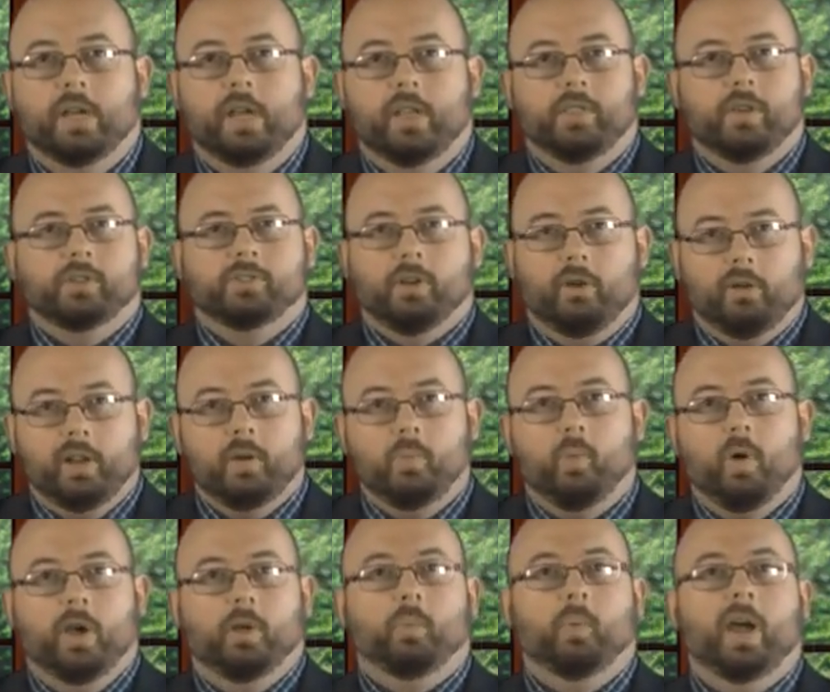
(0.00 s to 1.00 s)
There's only
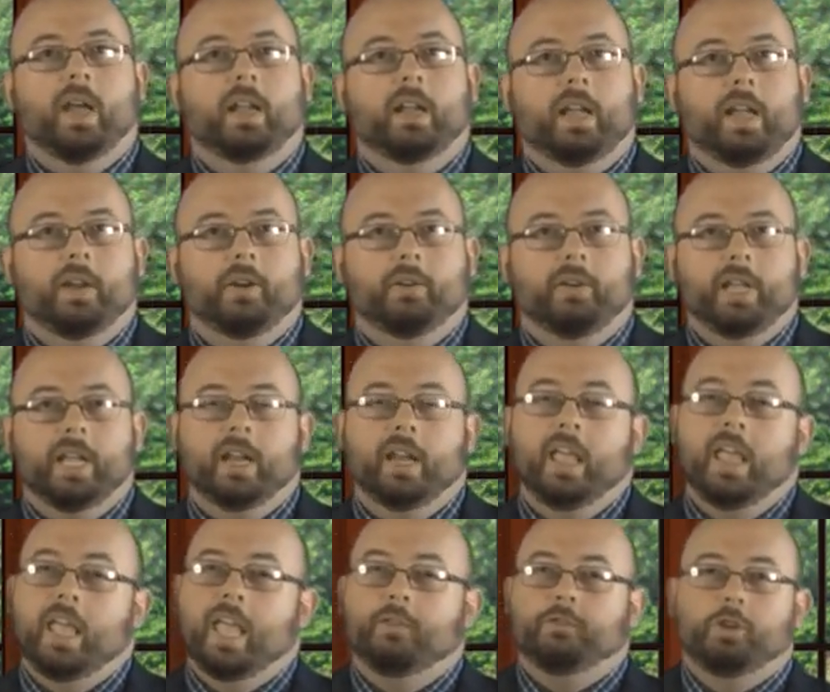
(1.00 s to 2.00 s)
one way to enter in.
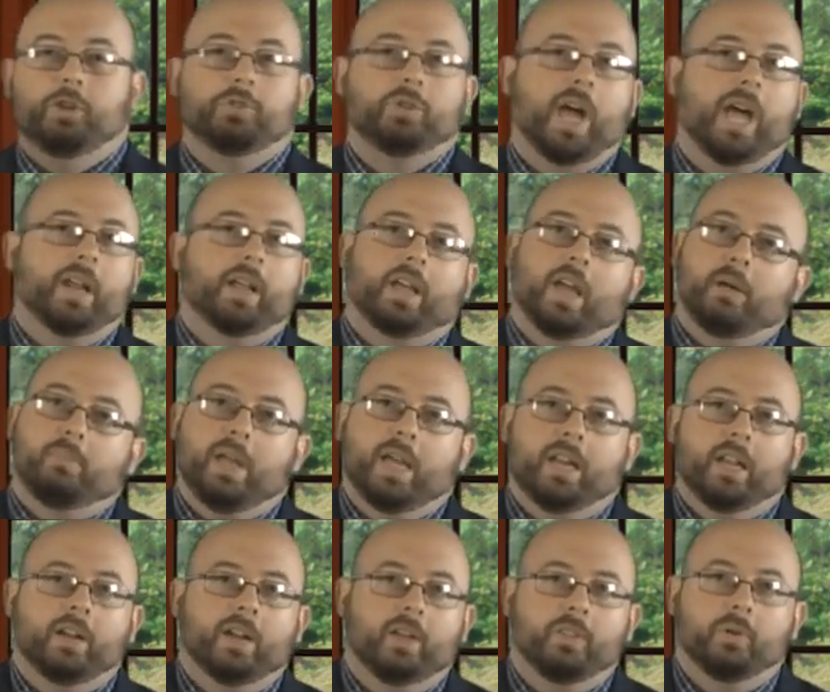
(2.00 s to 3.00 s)
If you try to come in
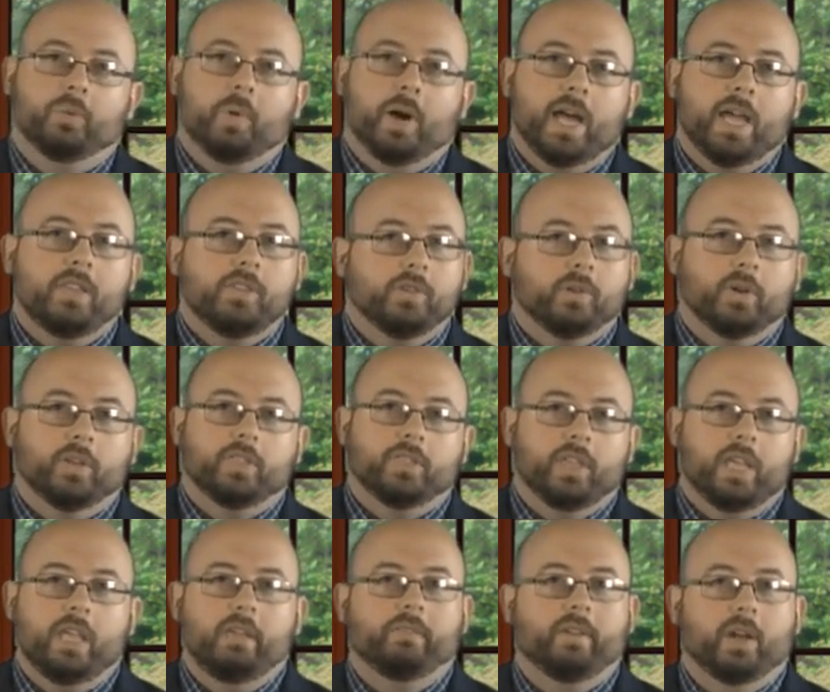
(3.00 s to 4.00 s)
another way, you're a
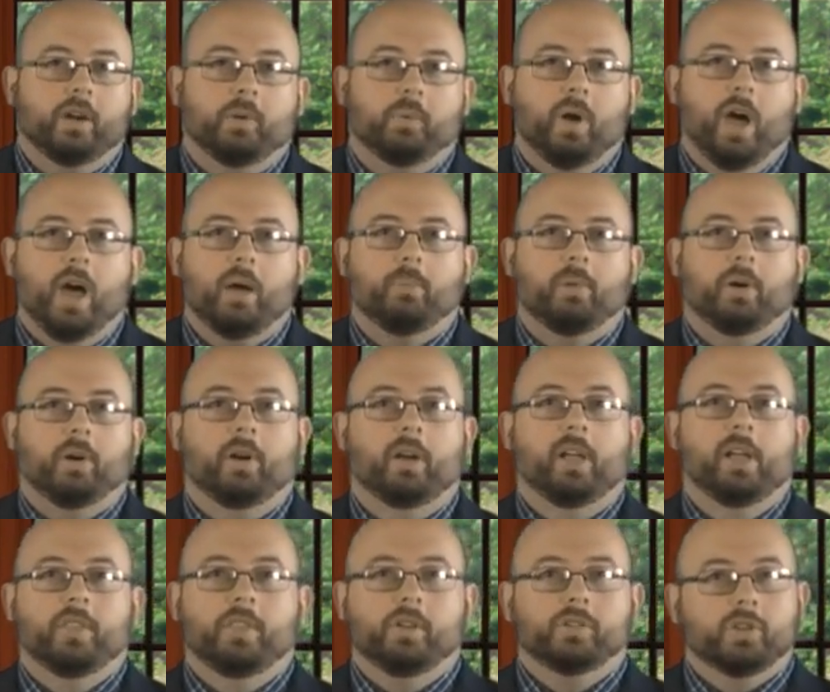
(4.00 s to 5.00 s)
thief and a robber.
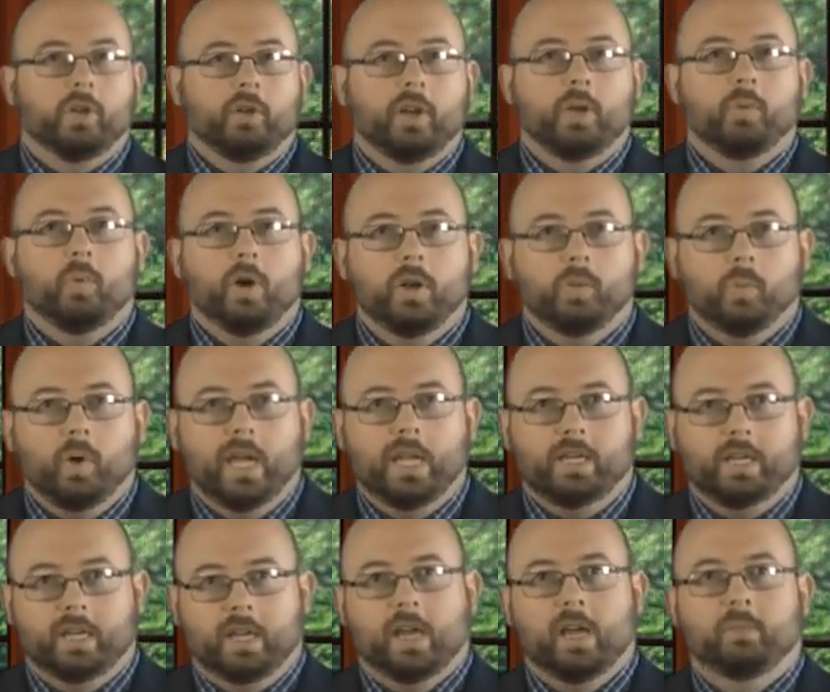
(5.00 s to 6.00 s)
There's only one way
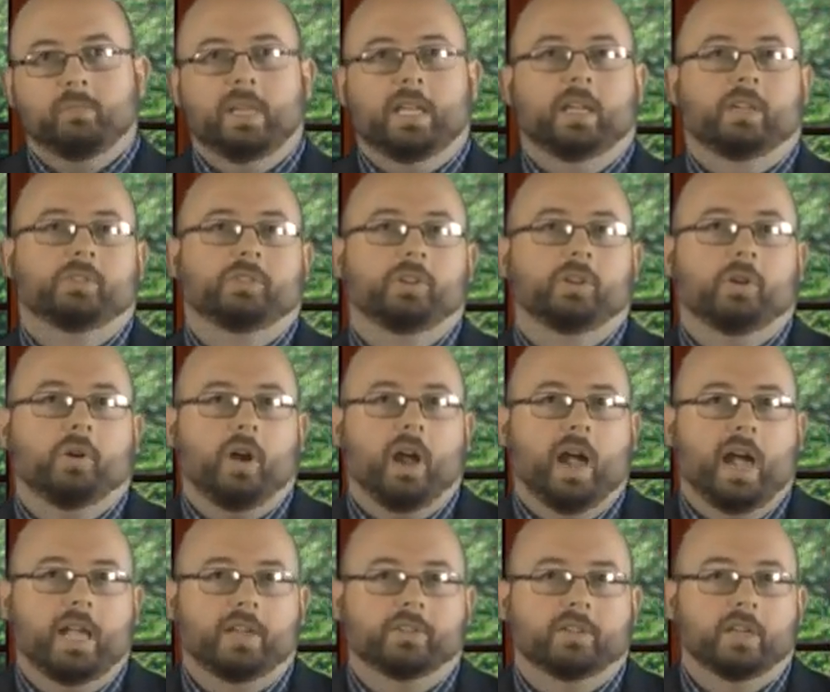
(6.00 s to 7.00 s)
to come in to
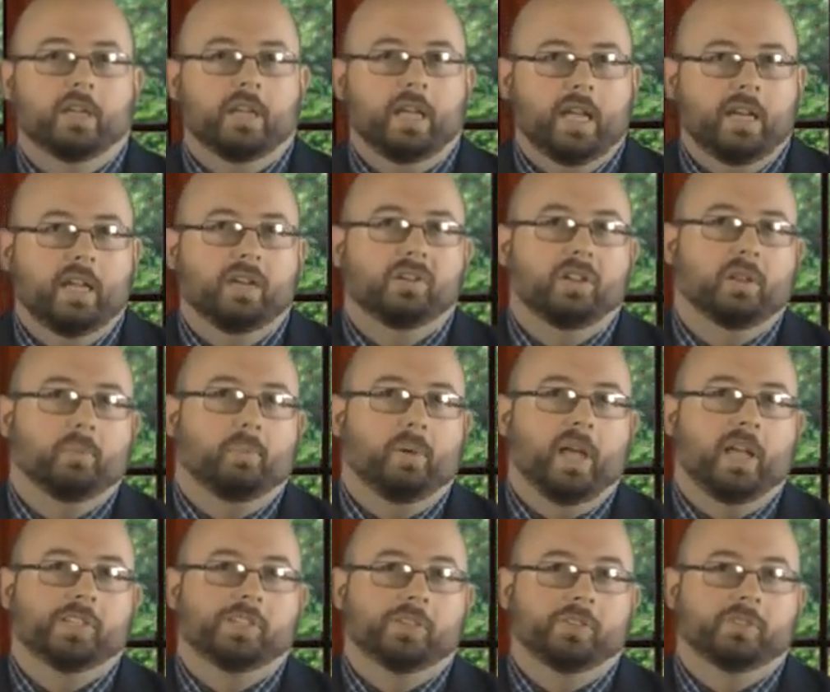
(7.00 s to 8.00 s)
Christ and into the
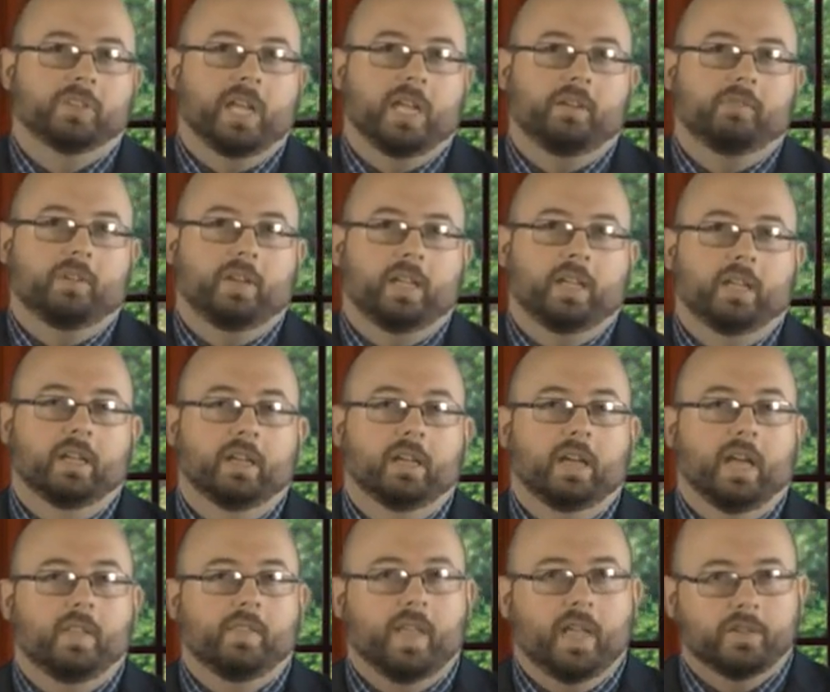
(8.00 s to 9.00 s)
place of safety,
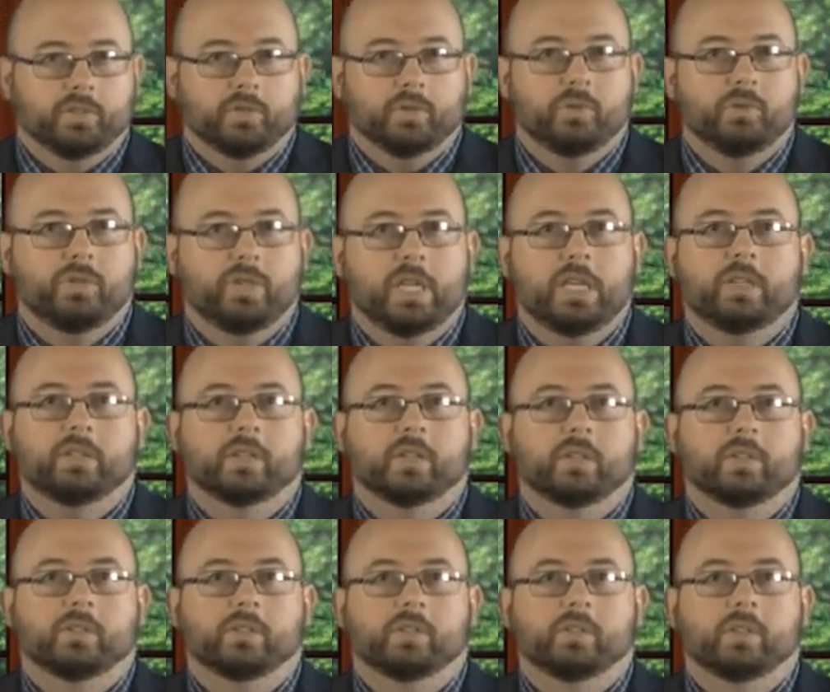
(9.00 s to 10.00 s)
and that's through
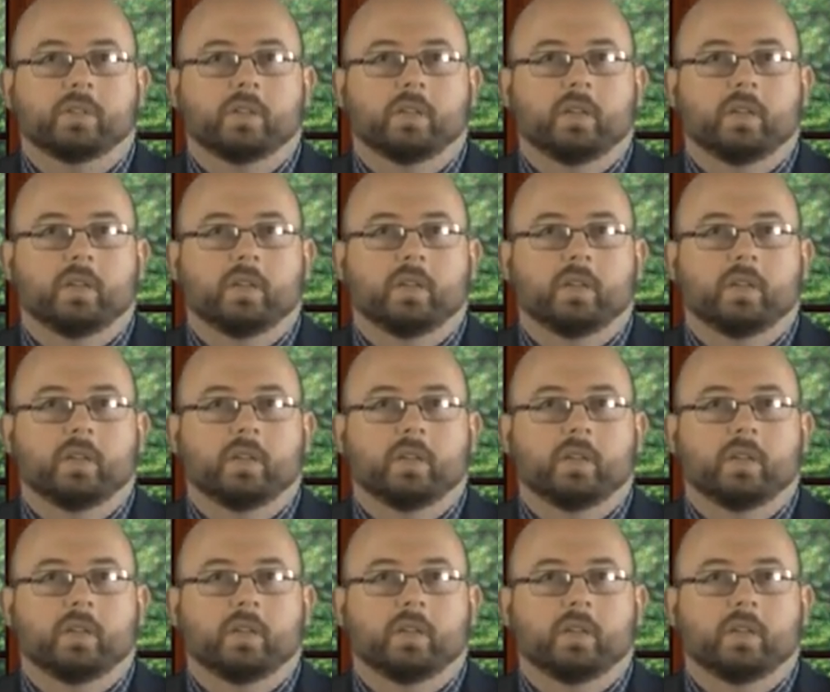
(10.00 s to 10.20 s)
Jesus.